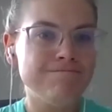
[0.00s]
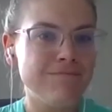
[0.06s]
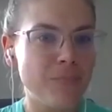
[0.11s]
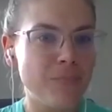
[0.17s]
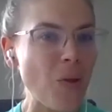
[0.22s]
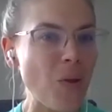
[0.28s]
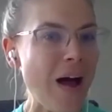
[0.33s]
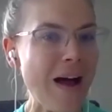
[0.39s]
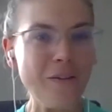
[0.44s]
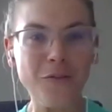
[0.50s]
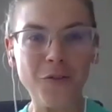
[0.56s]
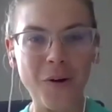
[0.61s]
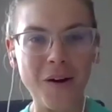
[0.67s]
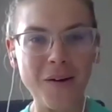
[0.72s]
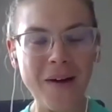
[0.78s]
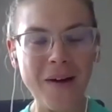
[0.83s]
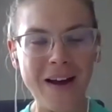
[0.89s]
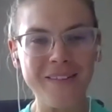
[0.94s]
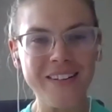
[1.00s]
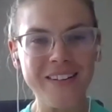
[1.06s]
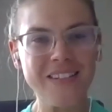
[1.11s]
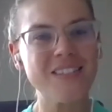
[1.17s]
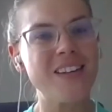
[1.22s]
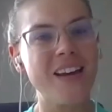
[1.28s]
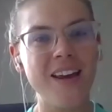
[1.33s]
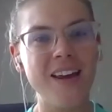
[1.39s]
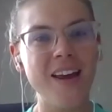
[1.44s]
platform, I would
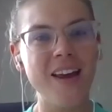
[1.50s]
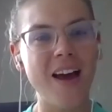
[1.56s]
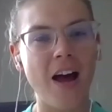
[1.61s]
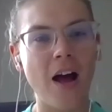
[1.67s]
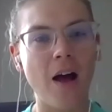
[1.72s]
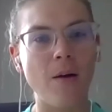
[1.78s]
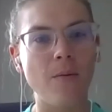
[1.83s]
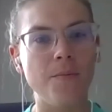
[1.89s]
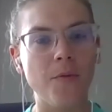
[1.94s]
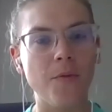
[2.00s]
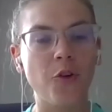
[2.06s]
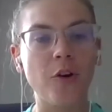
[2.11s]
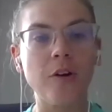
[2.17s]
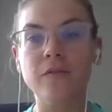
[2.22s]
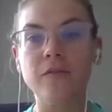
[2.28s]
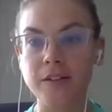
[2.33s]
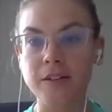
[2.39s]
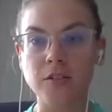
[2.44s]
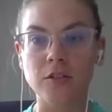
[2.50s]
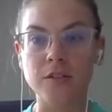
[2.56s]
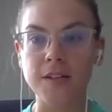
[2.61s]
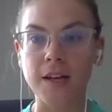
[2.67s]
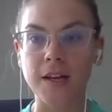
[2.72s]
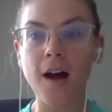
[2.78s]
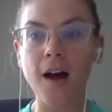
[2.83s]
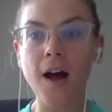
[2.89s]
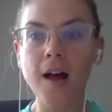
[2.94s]
say, um, for investors
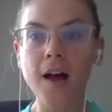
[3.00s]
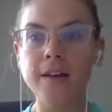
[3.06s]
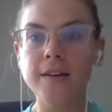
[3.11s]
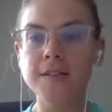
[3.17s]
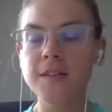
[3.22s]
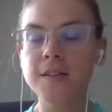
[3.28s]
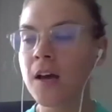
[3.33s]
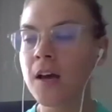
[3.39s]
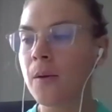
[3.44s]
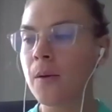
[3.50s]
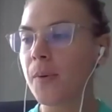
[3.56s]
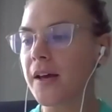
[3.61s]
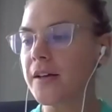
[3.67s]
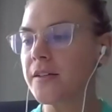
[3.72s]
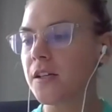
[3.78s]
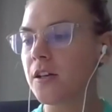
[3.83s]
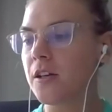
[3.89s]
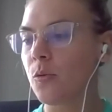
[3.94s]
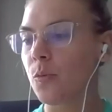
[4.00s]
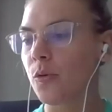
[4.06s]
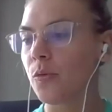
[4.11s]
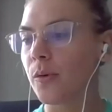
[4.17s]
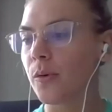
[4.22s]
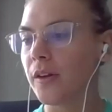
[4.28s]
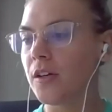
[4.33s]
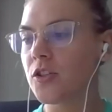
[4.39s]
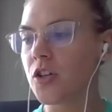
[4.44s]
like us, because, you know, we're
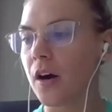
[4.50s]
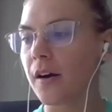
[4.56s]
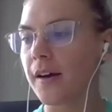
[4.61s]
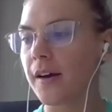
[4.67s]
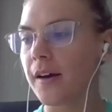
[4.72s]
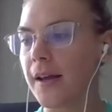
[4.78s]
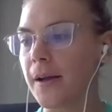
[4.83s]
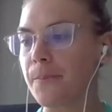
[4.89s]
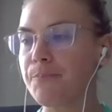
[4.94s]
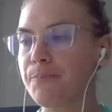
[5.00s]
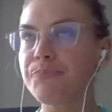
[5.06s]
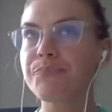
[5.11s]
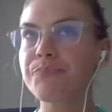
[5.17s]
really targeting